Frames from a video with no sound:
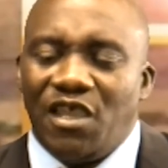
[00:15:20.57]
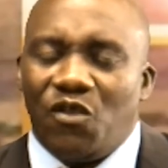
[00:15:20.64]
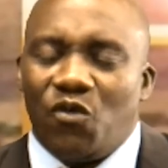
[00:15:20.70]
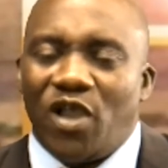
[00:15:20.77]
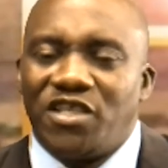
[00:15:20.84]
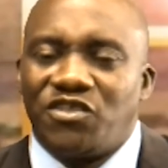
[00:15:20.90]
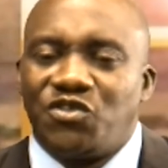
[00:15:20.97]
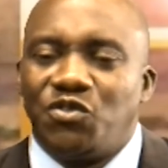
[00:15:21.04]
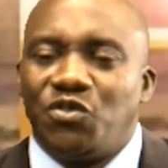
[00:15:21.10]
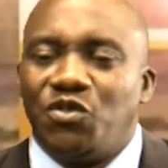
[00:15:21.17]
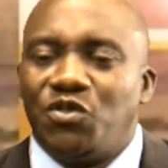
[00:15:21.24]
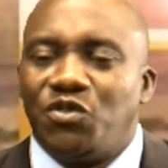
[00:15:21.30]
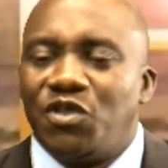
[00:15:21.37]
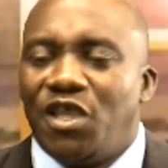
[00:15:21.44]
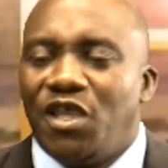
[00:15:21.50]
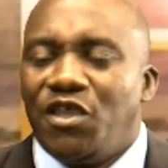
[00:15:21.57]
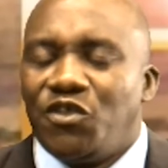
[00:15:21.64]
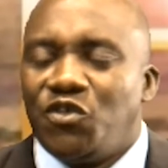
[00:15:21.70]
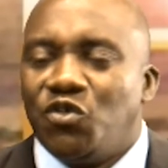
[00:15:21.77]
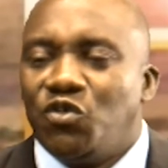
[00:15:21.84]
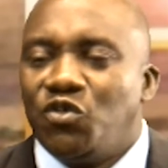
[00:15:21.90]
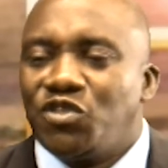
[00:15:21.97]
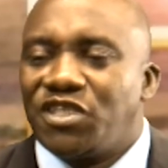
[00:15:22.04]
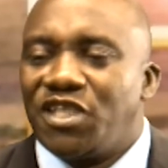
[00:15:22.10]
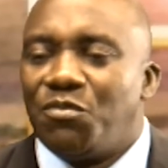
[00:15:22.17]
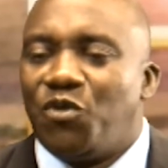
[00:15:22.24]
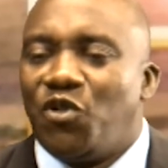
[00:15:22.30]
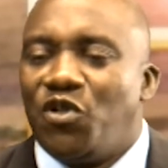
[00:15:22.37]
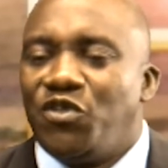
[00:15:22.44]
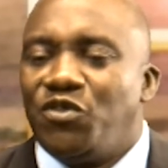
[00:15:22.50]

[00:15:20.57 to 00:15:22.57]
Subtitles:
once you lose the ball,